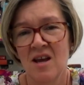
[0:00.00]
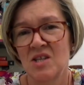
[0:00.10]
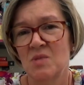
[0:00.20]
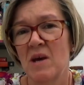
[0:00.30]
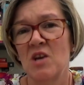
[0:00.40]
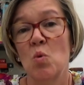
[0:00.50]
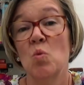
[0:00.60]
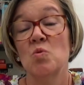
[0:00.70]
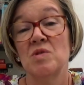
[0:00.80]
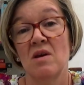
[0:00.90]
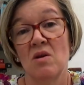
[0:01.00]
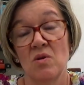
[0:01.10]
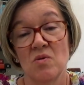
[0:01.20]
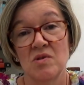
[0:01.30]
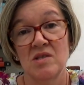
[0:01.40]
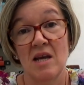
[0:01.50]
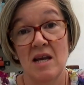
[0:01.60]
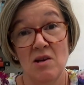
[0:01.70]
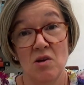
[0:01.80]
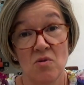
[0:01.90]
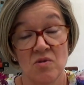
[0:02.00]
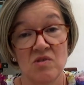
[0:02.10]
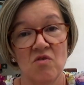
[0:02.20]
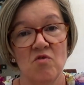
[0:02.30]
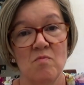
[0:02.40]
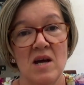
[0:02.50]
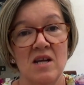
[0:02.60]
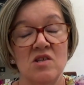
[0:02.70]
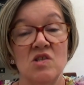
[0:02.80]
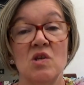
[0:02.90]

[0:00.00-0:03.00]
Spain also lost a lot of men,